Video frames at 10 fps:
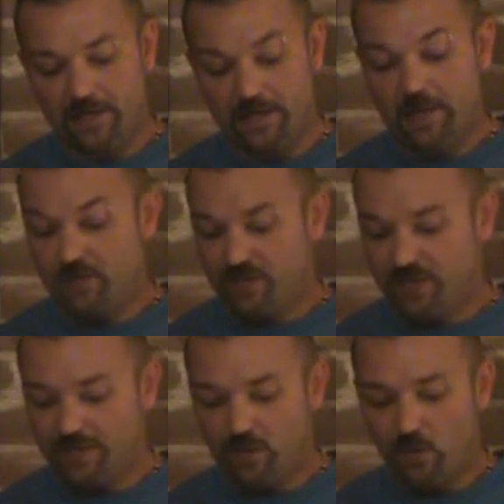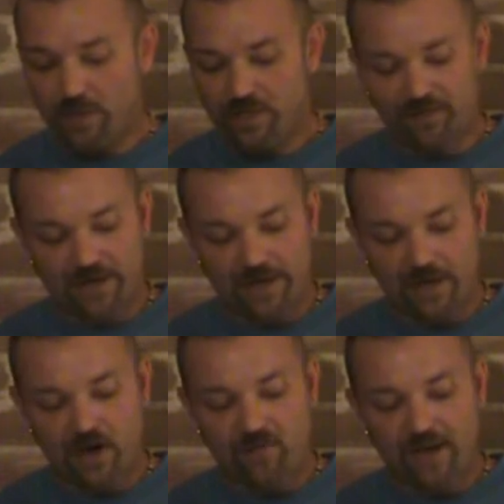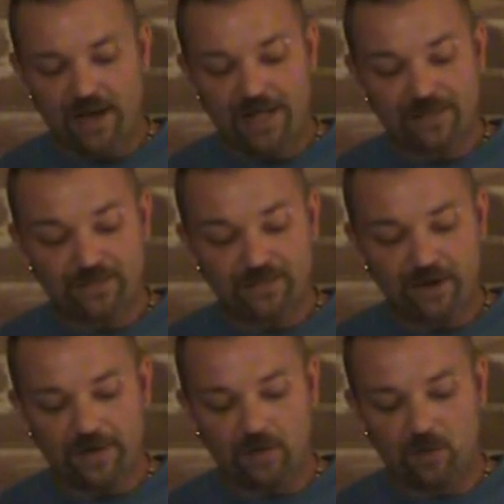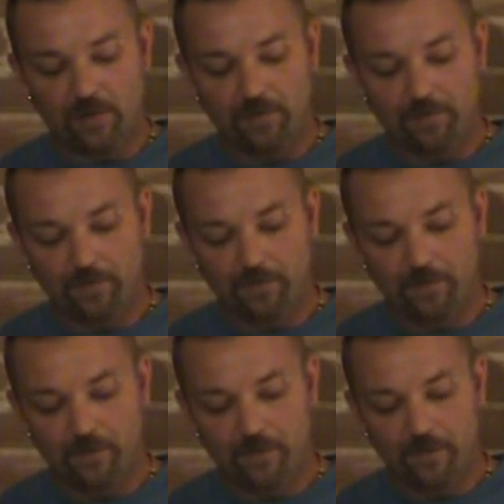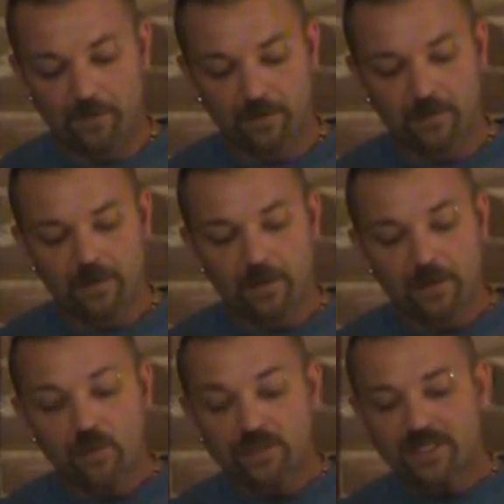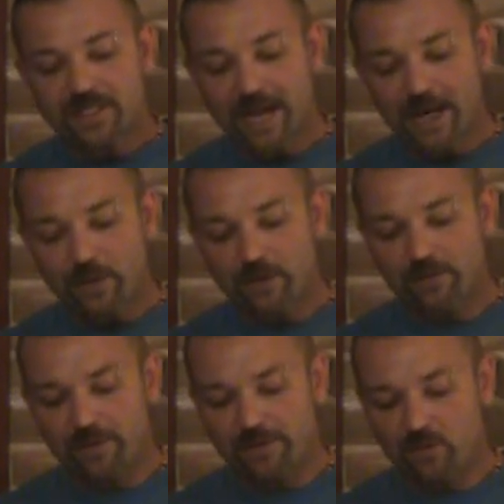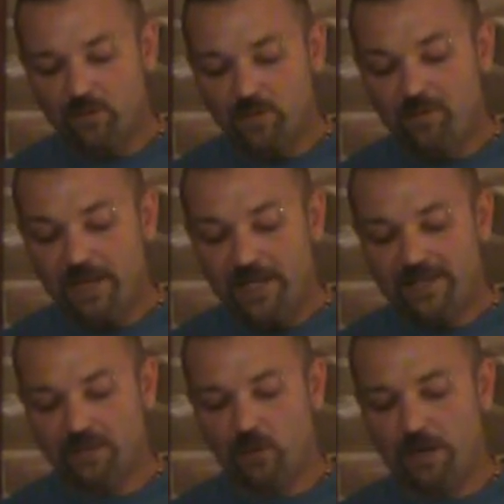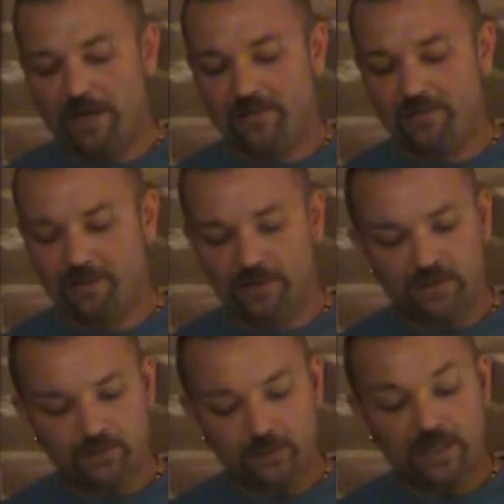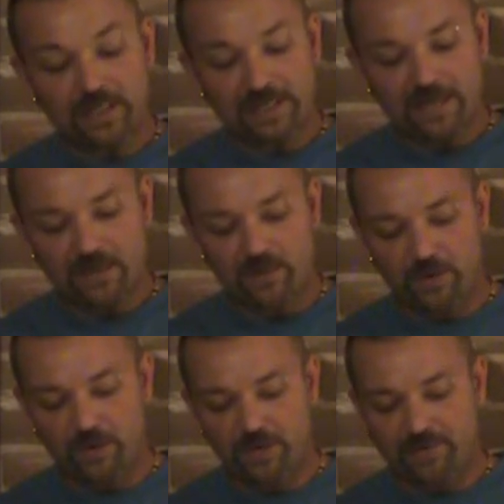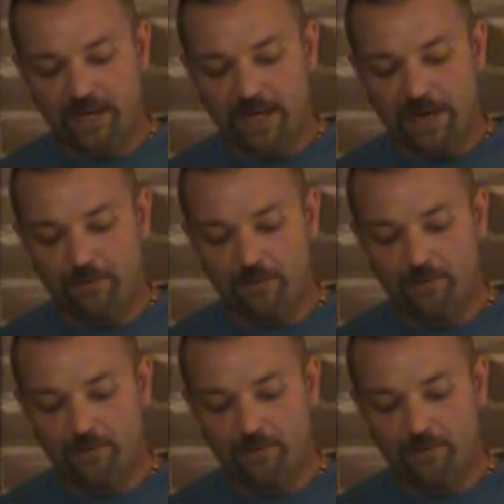It was just a question of getting off my ass and finding one. There was a scattering of us who had been based in Luwani village for an extended period of time.